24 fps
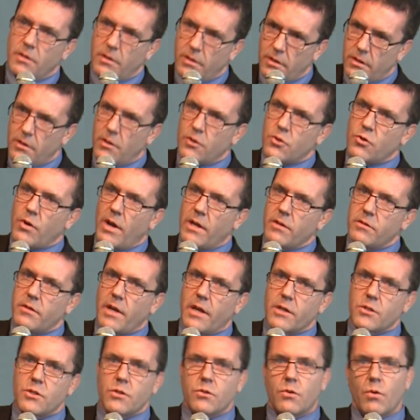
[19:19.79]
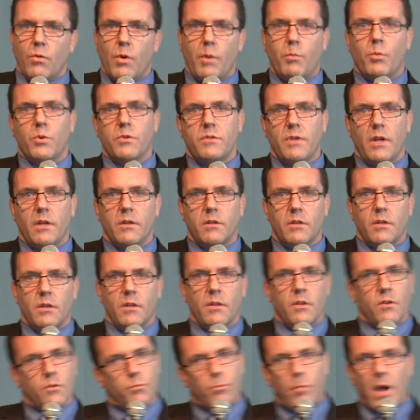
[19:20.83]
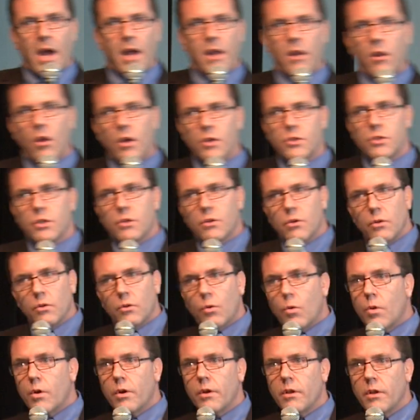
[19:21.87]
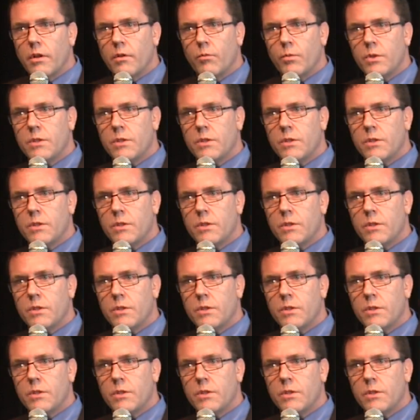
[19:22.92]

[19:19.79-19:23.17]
and the transactions are represented in this biological organ,